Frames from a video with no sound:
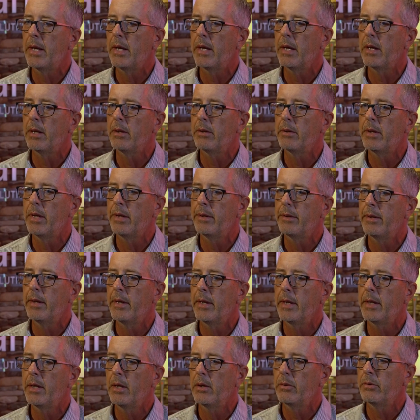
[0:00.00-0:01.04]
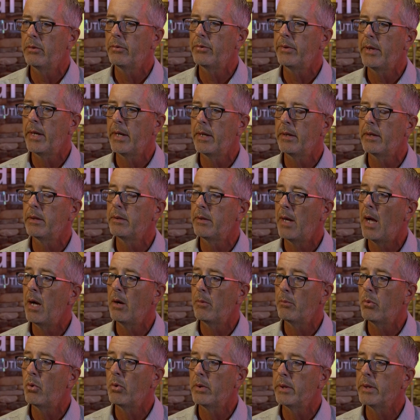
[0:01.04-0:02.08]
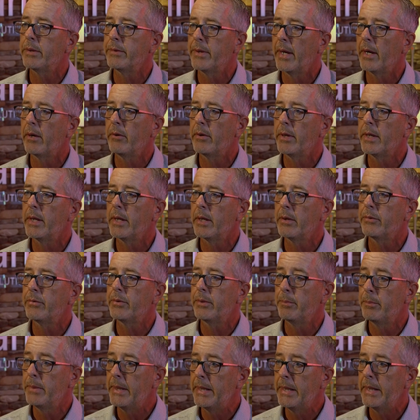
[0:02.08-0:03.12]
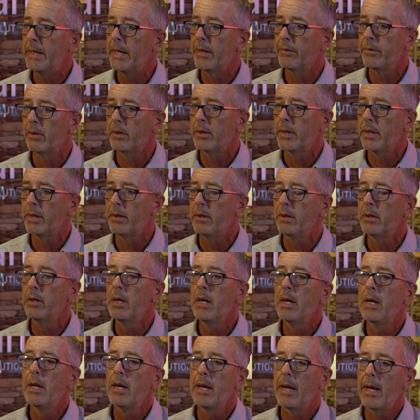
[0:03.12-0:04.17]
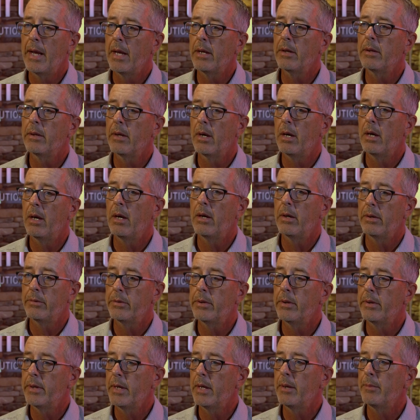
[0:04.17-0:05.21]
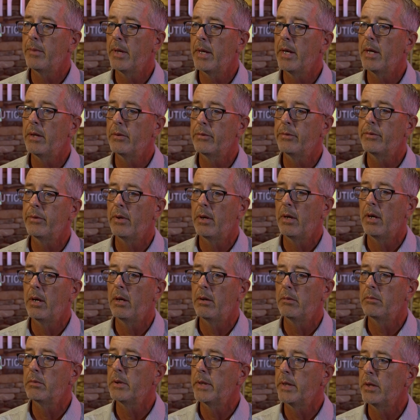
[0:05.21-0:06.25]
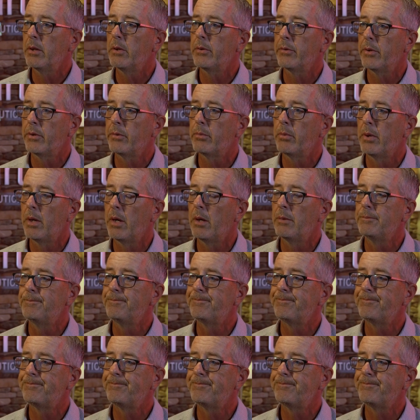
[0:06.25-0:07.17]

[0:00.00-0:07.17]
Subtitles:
and that they understand how important integrity is to me as a leader and to them as leaders as well.